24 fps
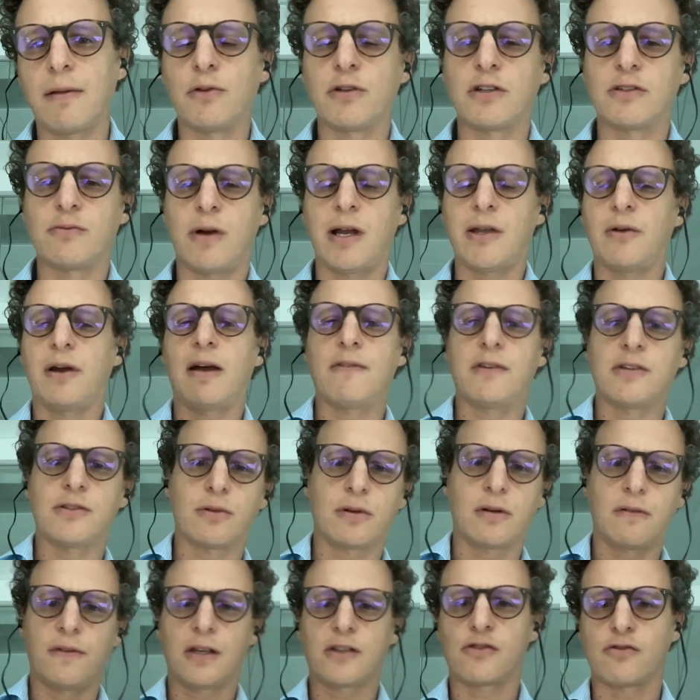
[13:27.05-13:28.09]
which is why you have these
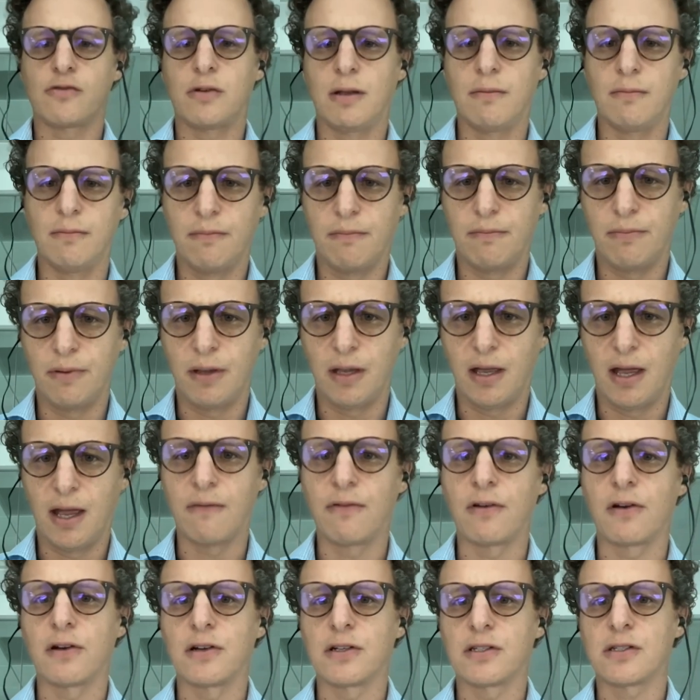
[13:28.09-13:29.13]
sort of extreme
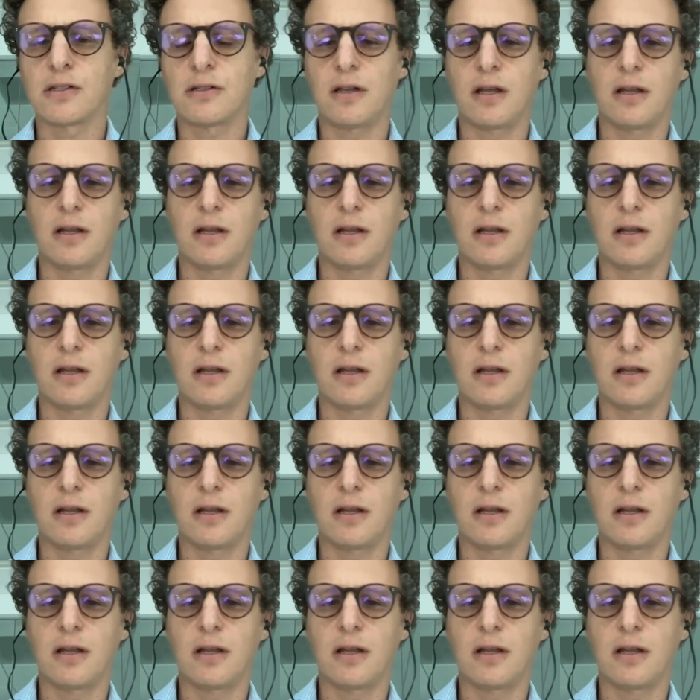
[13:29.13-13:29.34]
behaviors